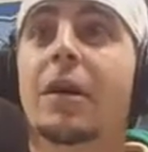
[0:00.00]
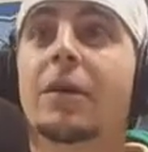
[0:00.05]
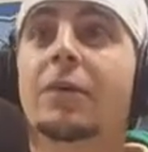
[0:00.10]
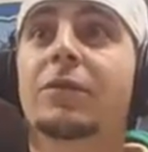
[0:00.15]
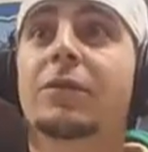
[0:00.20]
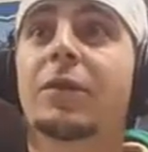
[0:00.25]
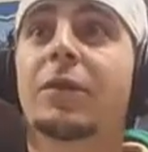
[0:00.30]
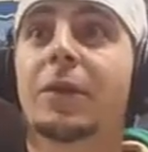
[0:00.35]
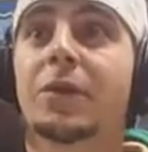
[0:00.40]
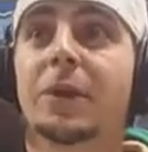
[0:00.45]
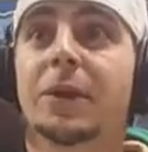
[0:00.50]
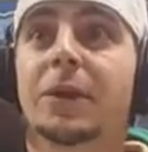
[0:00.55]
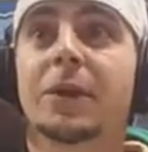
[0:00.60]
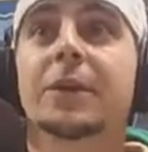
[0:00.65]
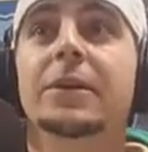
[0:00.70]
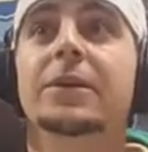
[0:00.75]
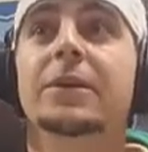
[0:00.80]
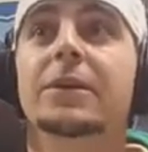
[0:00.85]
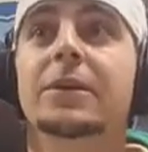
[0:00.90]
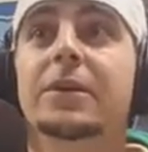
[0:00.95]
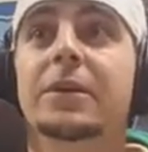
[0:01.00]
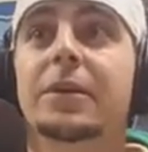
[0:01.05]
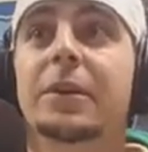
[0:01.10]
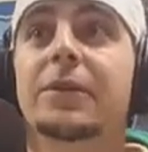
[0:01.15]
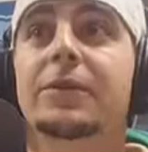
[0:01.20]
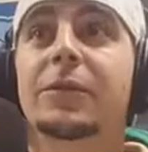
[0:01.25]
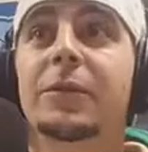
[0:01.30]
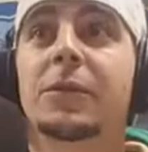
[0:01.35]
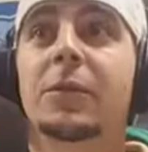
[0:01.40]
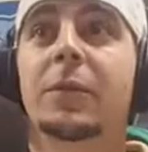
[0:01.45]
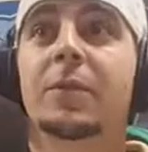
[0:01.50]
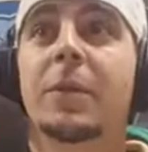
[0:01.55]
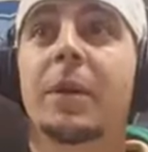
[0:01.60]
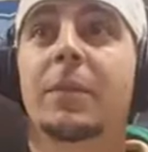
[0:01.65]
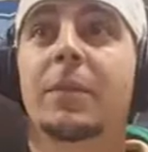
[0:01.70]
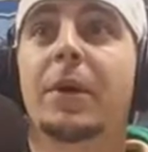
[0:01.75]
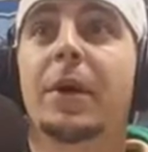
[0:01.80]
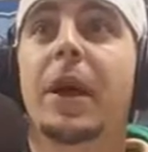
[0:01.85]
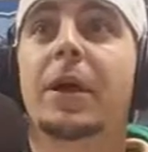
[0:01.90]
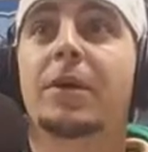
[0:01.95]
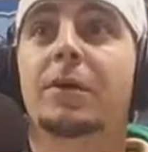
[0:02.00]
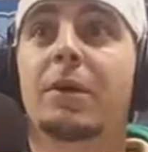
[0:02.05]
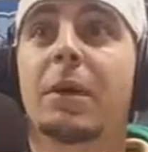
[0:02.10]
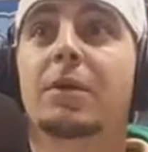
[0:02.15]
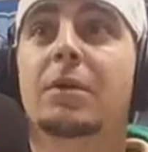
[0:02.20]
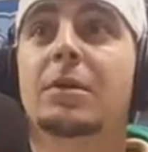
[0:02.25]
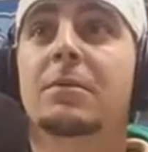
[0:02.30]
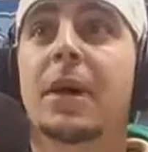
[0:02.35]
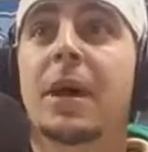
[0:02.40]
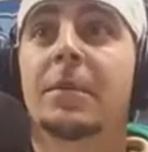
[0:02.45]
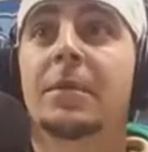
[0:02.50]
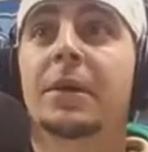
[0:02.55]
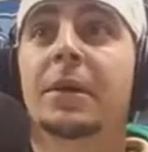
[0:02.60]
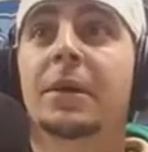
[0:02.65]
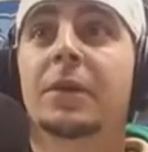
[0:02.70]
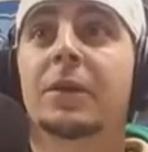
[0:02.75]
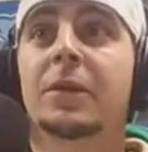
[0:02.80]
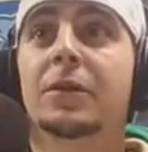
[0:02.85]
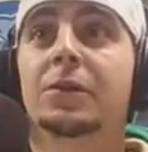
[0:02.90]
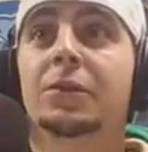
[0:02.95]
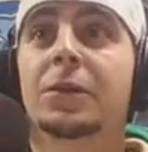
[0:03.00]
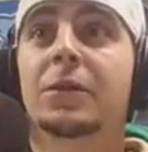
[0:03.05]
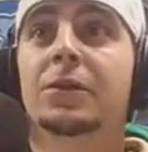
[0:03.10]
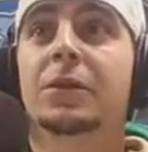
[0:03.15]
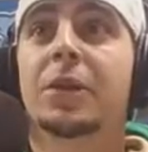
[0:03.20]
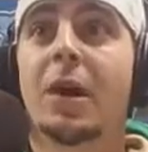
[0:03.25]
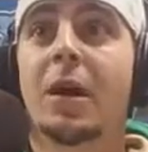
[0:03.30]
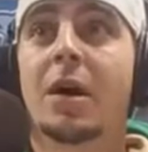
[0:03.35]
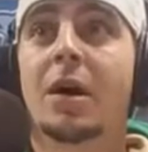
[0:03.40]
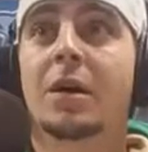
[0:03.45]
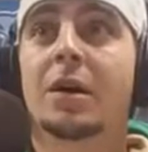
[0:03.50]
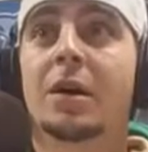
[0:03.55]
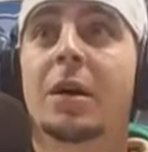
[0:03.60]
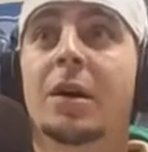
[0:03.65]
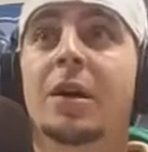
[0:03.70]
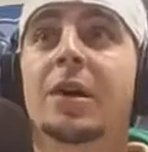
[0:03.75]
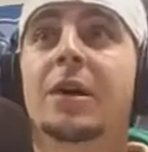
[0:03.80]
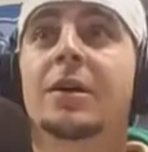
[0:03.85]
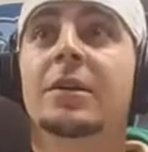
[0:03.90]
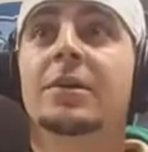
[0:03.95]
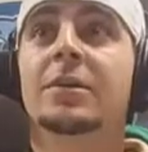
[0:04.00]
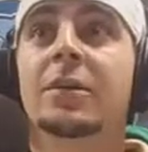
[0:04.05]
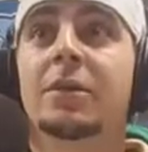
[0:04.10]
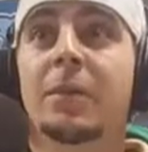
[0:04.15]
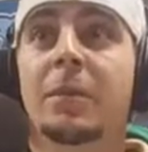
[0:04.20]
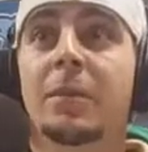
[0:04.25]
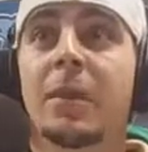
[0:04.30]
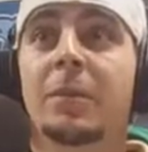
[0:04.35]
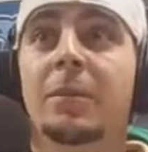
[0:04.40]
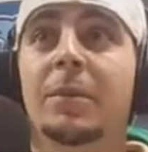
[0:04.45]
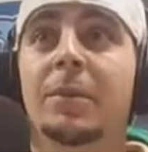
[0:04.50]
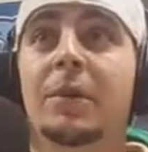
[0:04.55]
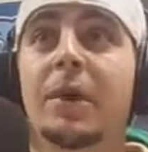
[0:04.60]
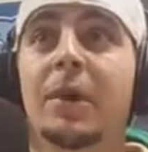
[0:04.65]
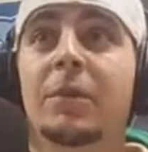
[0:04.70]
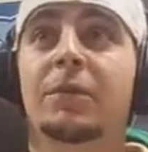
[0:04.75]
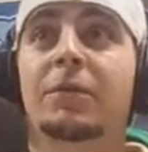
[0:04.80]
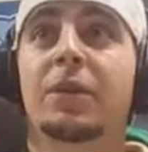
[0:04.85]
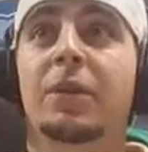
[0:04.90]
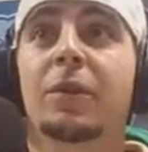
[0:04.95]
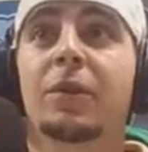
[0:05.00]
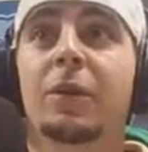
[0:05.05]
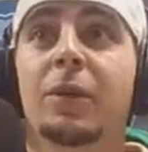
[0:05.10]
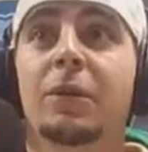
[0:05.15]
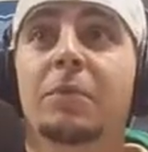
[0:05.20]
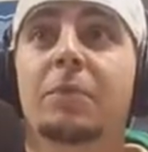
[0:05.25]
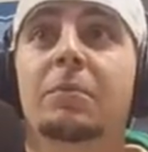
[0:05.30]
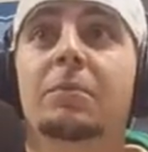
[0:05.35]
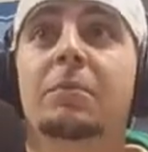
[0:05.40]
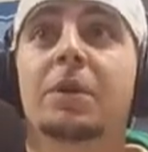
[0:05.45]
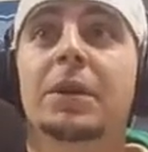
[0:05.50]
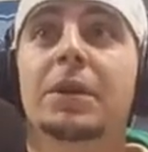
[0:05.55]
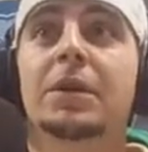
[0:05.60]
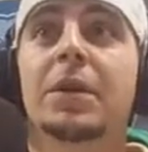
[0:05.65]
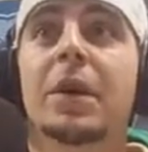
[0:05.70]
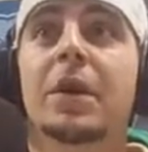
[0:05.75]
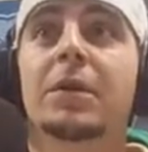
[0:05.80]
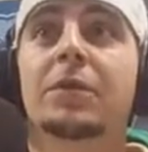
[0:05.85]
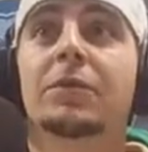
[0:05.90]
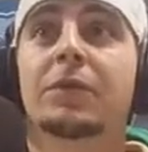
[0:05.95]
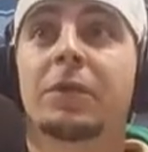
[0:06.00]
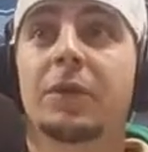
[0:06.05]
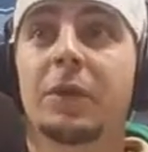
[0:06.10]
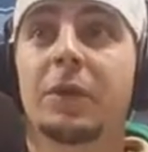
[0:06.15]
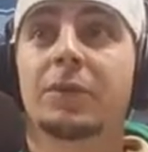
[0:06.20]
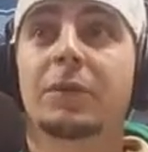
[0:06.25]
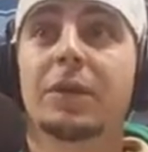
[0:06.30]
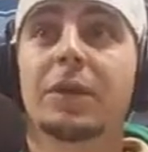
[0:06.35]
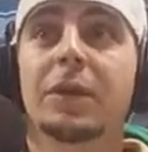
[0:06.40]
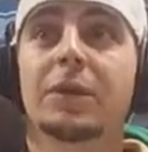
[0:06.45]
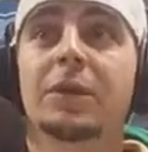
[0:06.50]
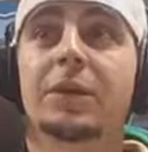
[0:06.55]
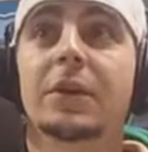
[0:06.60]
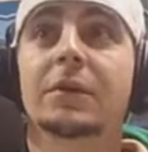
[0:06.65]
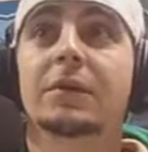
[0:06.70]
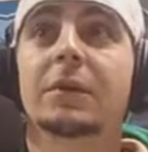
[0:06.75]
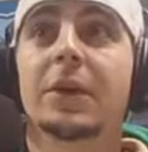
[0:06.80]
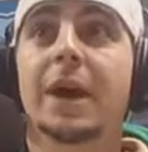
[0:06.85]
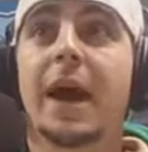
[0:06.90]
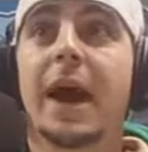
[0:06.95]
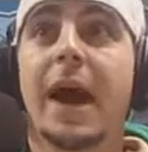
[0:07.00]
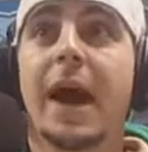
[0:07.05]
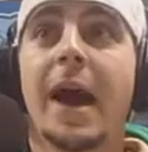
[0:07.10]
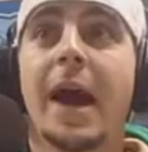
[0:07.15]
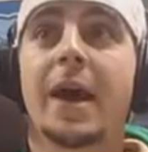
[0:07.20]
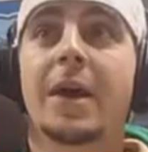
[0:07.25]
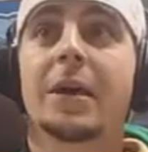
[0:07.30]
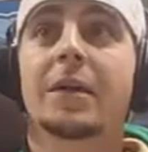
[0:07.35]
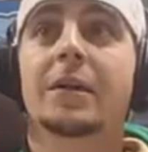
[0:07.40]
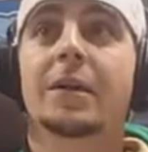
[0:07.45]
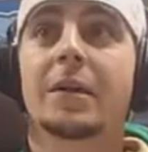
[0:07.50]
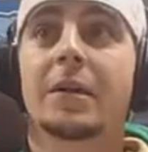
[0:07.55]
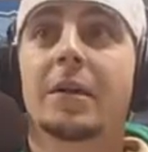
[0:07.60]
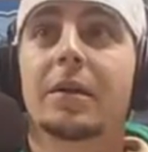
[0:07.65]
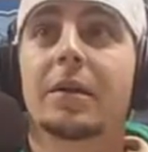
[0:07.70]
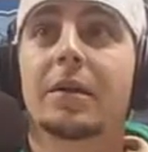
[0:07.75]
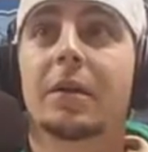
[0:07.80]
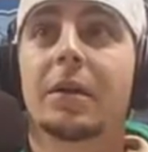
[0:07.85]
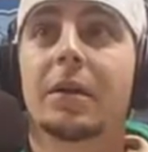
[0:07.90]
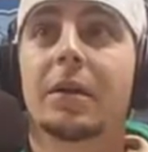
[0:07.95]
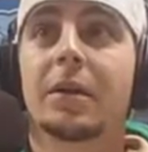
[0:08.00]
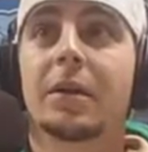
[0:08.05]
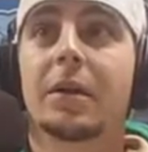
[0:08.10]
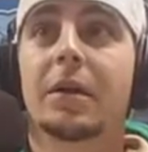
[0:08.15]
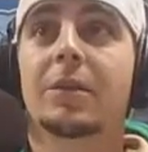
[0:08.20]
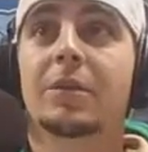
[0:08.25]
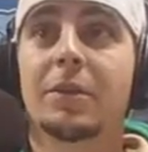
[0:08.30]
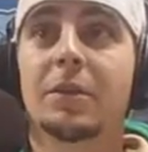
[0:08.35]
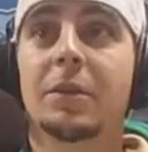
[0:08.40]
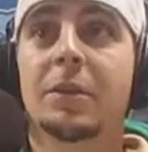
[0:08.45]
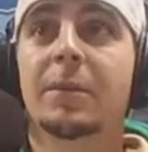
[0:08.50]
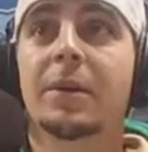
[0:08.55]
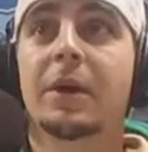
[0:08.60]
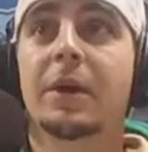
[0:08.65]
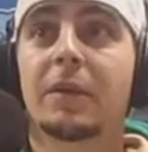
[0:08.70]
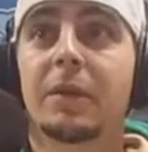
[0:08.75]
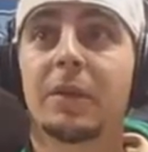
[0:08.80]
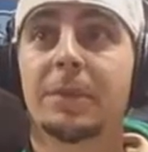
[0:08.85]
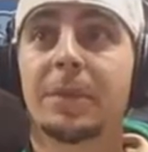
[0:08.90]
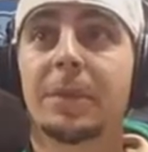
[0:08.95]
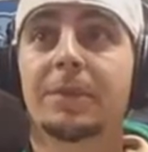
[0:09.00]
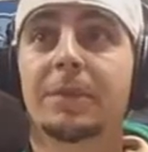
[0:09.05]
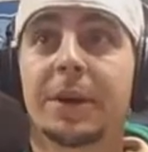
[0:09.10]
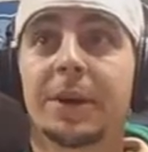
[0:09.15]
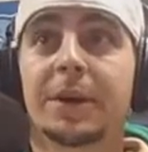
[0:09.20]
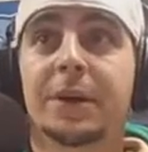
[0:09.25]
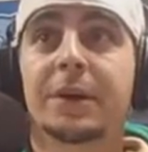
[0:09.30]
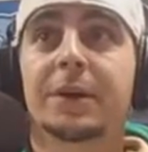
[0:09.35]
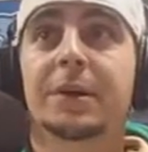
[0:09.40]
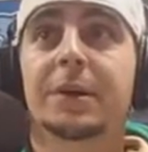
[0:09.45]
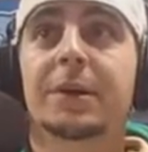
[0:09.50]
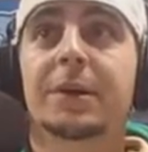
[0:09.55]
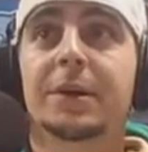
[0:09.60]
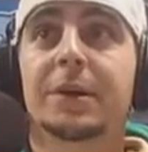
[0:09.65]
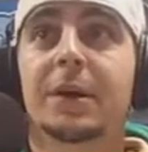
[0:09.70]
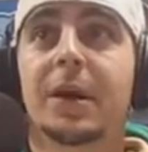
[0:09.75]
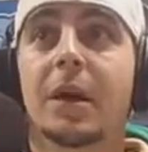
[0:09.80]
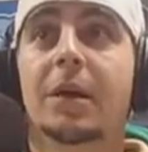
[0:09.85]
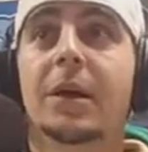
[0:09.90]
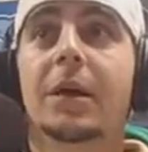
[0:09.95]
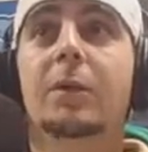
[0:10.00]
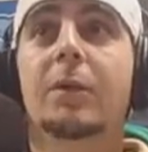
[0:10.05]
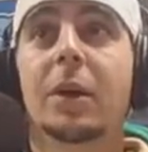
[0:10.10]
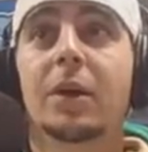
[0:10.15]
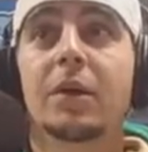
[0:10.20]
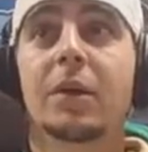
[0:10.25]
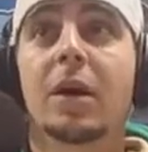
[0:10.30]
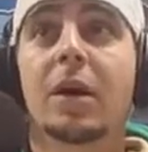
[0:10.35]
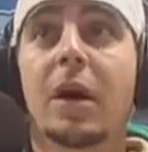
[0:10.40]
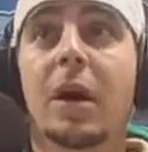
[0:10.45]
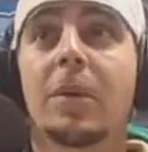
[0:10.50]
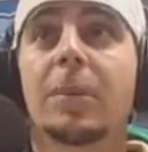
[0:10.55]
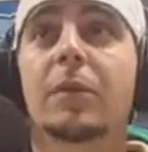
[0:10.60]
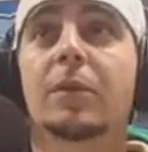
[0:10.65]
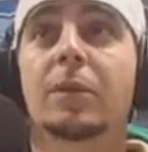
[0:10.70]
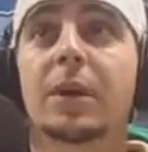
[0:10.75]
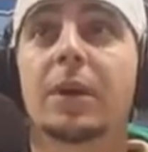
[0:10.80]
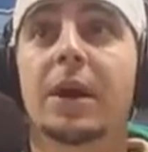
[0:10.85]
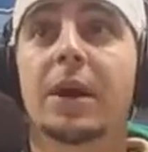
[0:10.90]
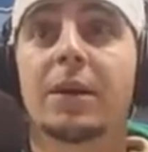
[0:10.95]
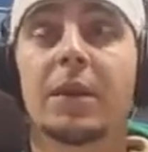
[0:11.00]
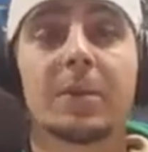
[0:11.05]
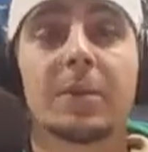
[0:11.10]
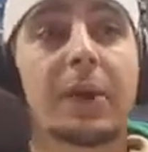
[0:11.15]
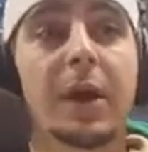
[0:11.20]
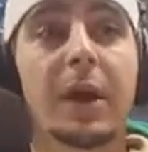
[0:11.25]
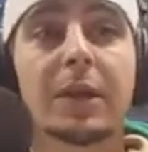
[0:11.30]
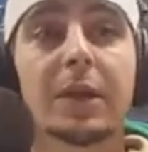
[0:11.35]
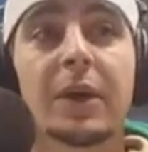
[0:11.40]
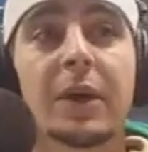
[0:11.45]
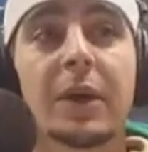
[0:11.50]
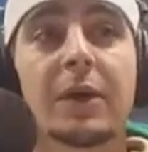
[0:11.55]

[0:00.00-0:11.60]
Flutie. If you remember, I don't know, you might be a little too young to remember Doug Flutie. But Doug Flutie, if he would have been a little bit bigger, he won a couple rings. He played in the